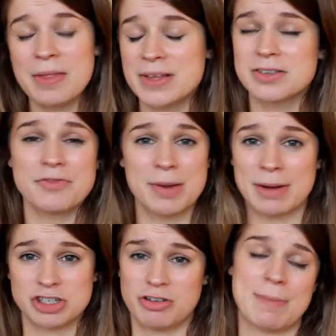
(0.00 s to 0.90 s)
There's not very
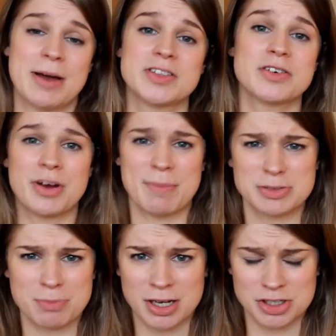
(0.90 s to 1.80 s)
much grammar, there's not very
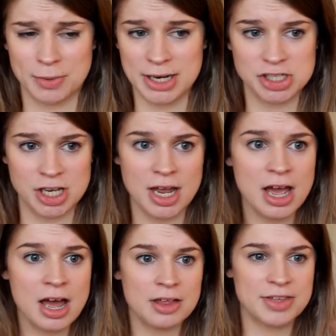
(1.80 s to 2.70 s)
much punctuation.
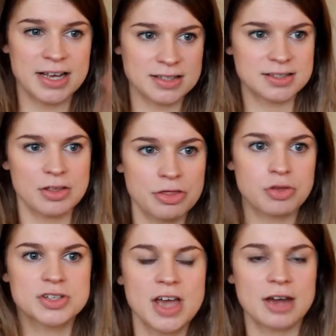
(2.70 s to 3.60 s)

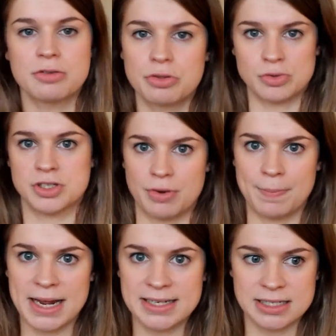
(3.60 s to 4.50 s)
Certain thoughts are
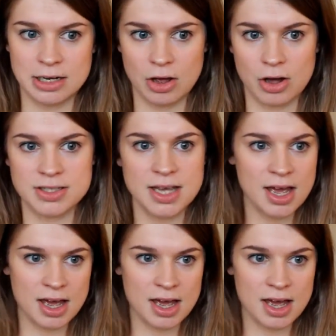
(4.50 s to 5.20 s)
repeated a lot.